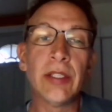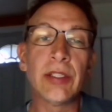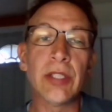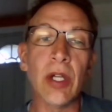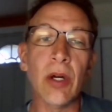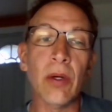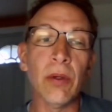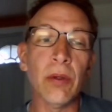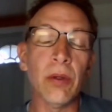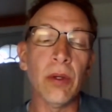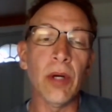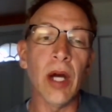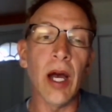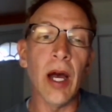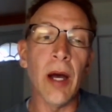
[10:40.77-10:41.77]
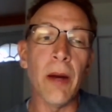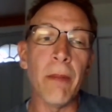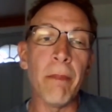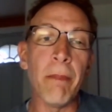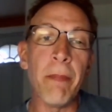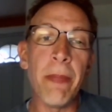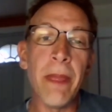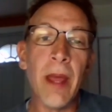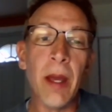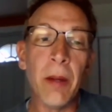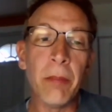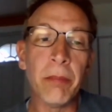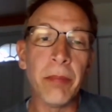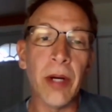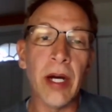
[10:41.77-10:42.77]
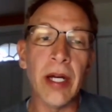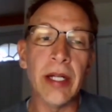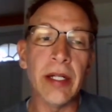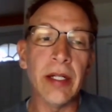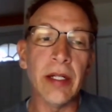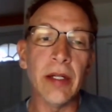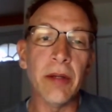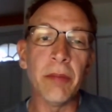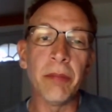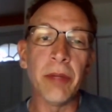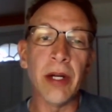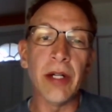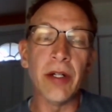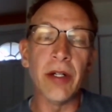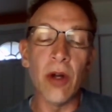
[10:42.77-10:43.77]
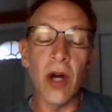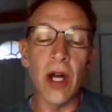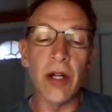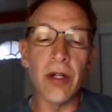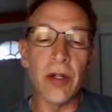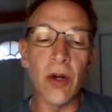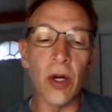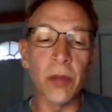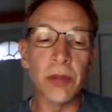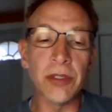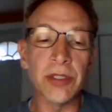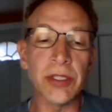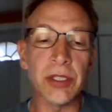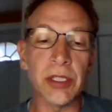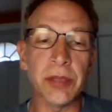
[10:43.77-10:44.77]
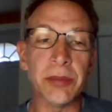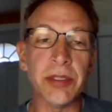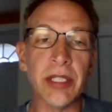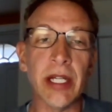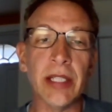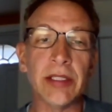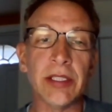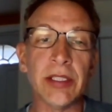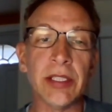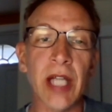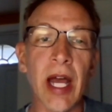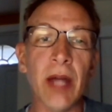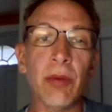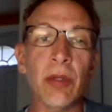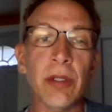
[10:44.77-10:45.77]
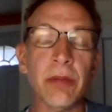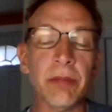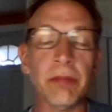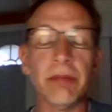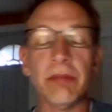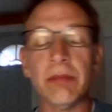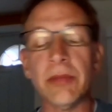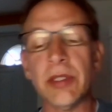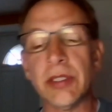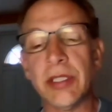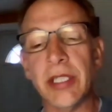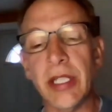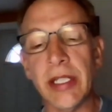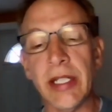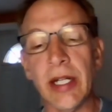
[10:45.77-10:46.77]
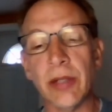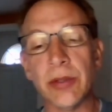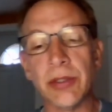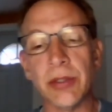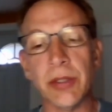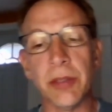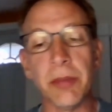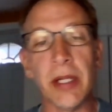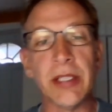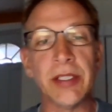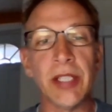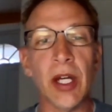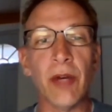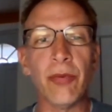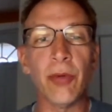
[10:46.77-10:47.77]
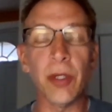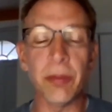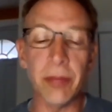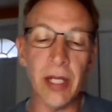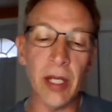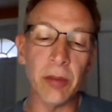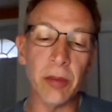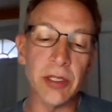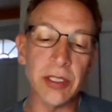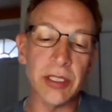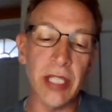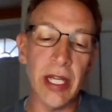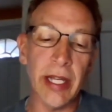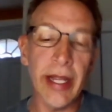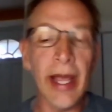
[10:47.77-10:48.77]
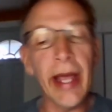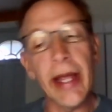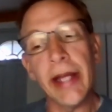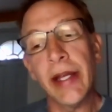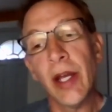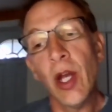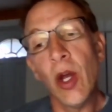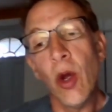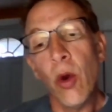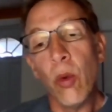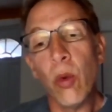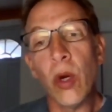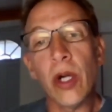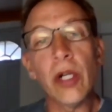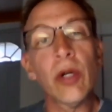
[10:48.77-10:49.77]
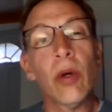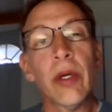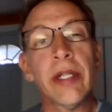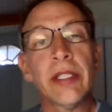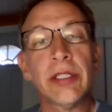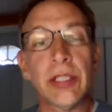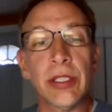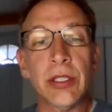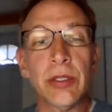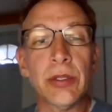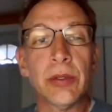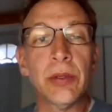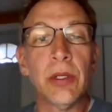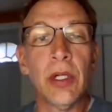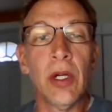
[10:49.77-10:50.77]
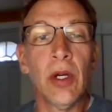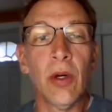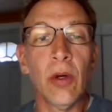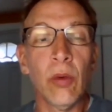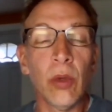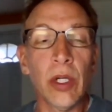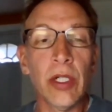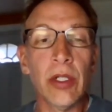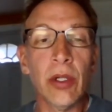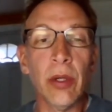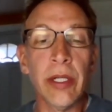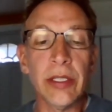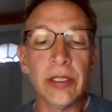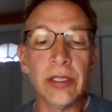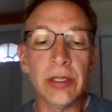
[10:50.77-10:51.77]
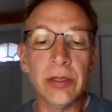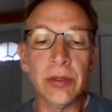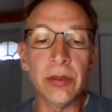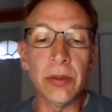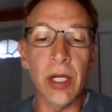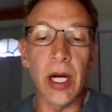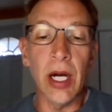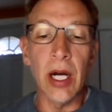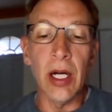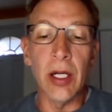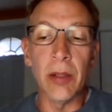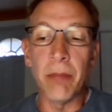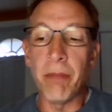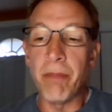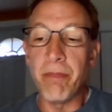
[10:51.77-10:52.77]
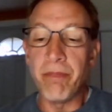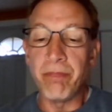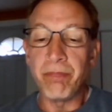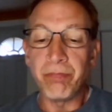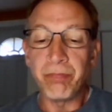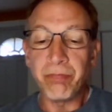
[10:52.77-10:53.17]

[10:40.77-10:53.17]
so, um, but but n- under normal circumstances, I wouldn't. The city council and myself wouldn't be able to say, hey, we're going to we're going to um,